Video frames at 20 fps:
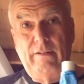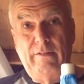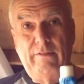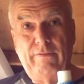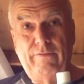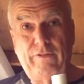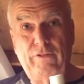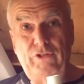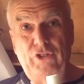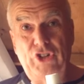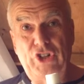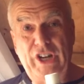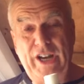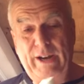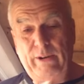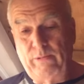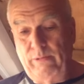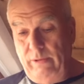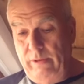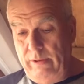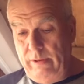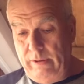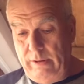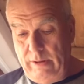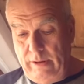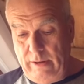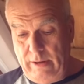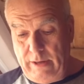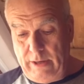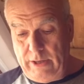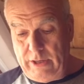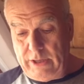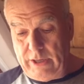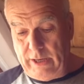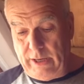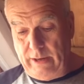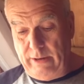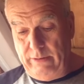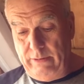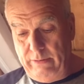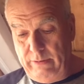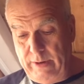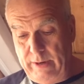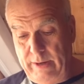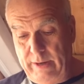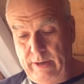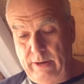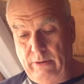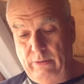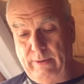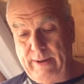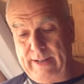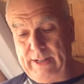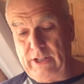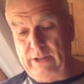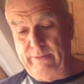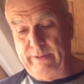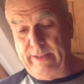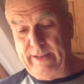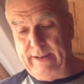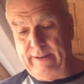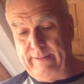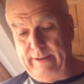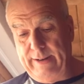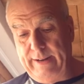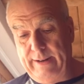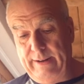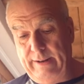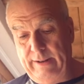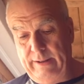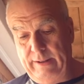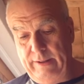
fun gel, so I'll whack some of that round.